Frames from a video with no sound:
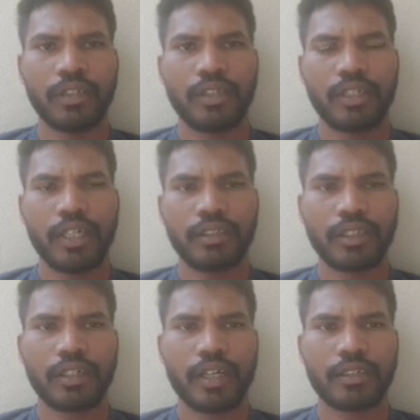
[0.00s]
ledger
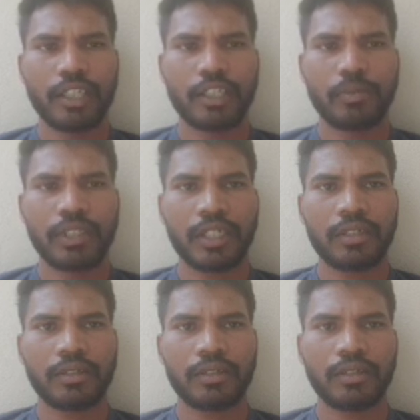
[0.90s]
as a special
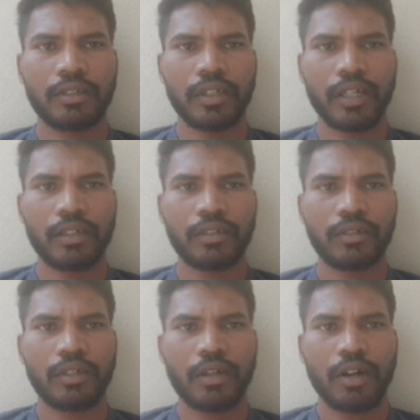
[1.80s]
head
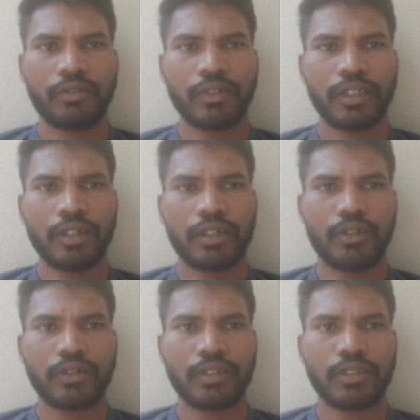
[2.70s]
of the accounts.